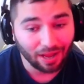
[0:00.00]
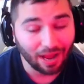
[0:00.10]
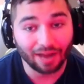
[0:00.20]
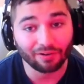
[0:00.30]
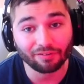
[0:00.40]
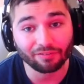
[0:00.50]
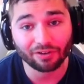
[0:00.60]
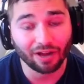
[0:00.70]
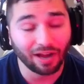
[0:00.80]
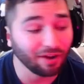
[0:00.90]
I don't even
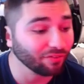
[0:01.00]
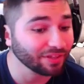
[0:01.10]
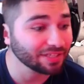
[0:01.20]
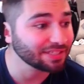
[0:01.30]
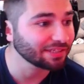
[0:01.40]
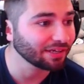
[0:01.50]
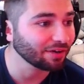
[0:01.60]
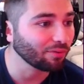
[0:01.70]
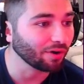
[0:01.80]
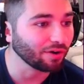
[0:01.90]
know how this is gonna
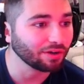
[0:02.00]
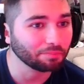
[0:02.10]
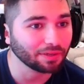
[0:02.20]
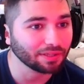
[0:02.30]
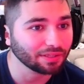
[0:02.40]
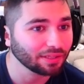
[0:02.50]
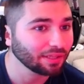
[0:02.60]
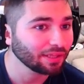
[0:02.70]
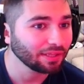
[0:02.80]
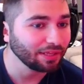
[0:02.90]
work, but
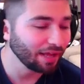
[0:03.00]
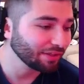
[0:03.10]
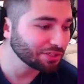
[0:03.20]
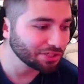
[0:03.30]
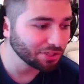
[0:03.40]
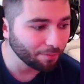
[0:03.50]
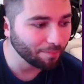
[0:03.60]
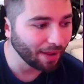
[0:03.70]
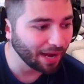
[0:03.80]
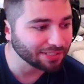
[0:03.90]
yeah, let's just open
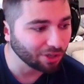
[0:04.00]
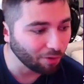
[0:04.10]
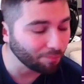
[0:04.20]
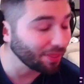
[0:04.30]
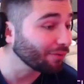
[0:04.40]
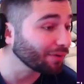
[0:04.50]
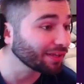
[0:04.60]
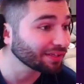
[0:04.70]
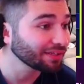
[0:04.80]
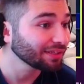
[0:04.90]
packs and hope that
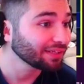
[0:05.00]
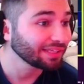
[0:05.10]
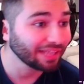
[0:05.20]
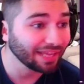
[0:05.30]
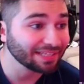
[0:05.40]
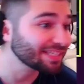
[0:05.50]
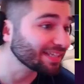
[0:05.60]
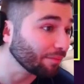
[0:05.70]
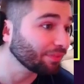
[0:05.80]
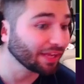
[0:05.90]
we get
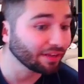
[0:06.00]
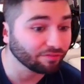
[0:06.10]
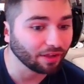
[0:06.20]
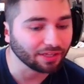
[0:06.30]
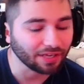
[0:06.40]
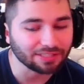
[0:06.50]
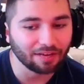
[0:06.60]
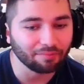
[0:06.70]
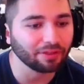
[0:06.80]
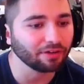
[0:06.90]
something in value. Guys,
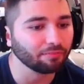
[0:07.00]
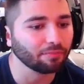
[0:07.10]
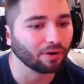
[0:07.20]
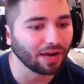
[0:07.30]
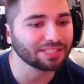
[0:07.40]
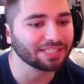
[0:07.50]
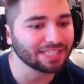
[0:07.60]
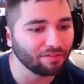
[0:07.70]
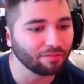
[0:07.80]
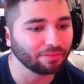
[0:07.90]
I'm literally broke. I had
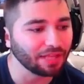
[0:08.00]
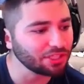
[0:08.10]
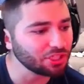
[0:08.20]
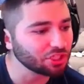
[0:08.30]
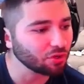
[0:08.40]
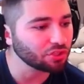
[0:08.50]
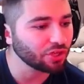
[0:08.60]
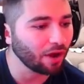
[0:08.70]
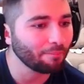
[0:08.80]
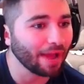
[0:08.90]
seven. That just shows you
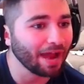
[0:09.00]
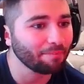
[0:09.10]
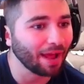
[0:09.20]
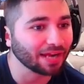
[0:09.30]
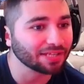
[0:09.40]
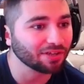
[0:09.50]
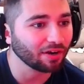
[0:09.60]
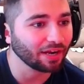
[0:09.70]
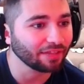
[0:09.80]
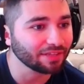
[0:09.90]
how bad packs
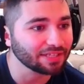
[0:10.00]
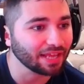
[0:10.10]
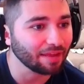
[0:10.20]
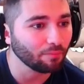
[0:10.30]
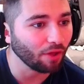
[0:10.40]
are in this game.